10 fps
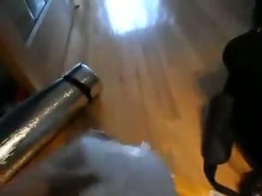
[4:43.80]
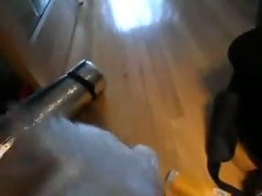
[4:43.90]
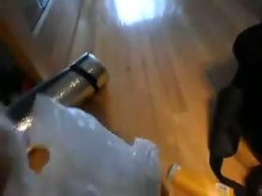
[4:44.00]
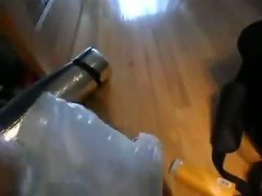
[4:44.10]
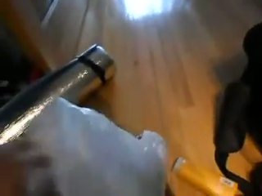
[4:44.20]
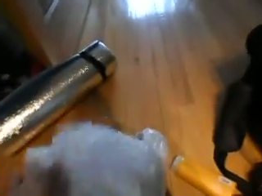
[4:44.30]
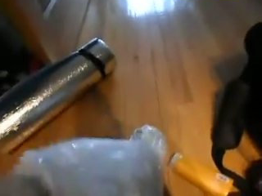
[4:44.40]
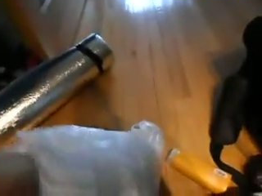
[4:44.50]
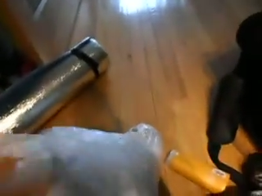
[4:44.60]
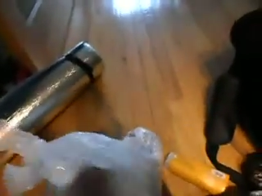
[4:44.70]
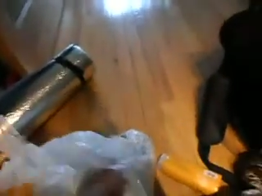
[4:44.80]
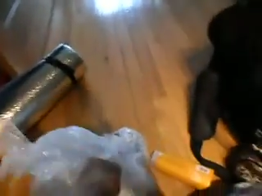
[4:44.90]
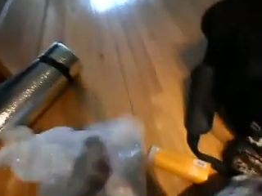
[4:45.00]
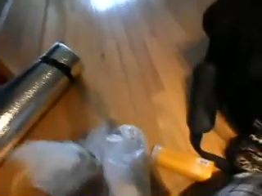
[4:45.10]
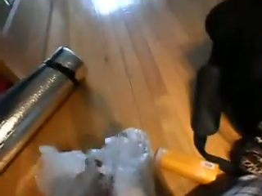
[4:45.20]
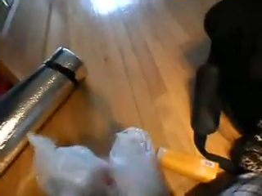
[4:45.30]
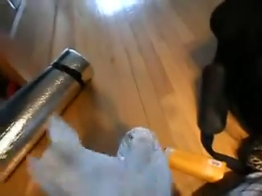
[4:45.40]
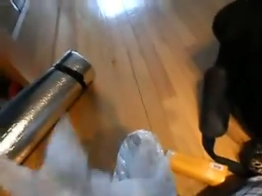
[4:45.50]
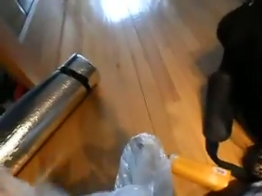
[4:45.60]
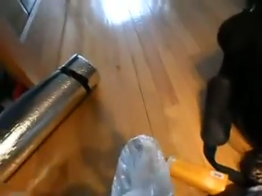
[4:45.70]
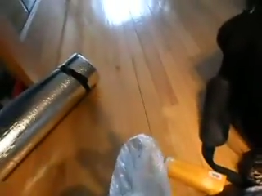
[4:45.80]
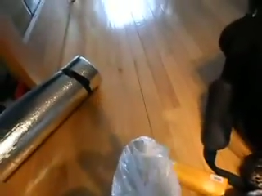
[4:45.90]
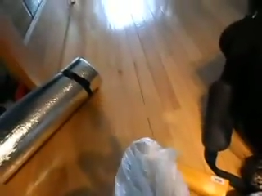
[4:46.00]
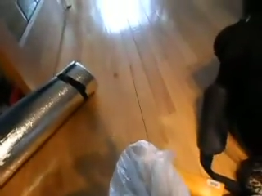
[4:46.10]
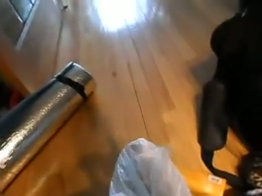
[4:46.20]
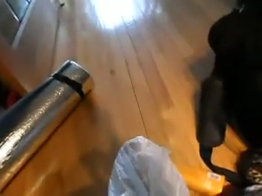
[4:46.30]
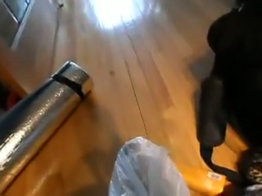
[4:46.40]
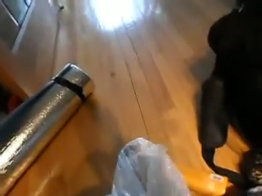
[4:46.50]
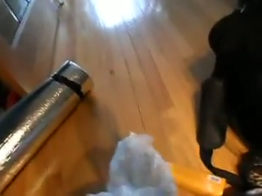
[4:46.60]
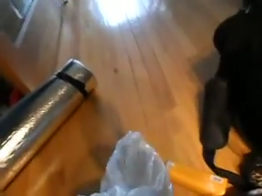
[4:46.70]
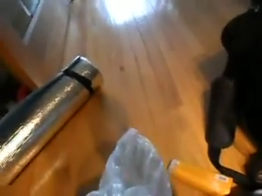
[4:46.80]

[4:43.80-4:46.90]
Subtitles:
(no speaker visible)